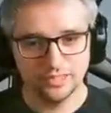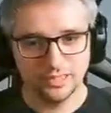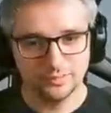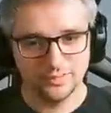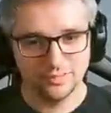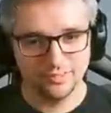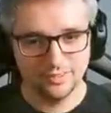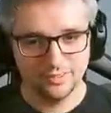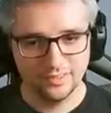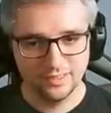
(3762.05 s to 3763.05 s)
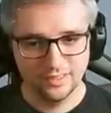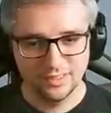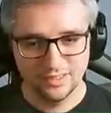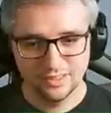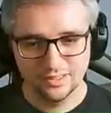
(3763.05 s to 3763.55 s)
Damn it.
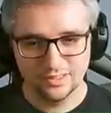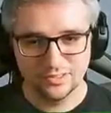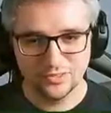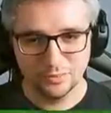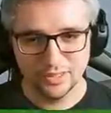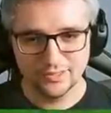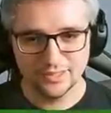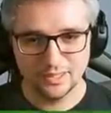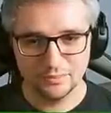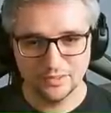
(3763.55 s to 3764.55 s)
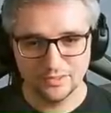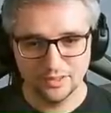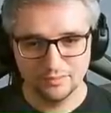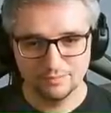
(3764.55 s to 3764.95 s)
There goes my excitement.